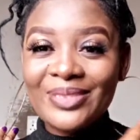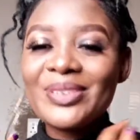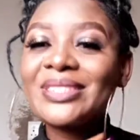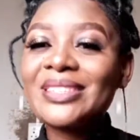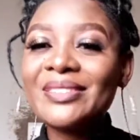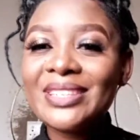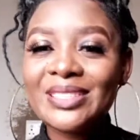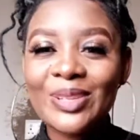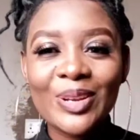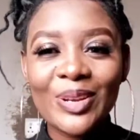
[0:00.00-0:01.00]
27 does
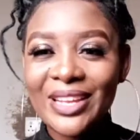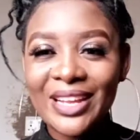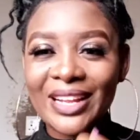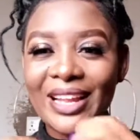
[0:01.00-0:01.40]
not look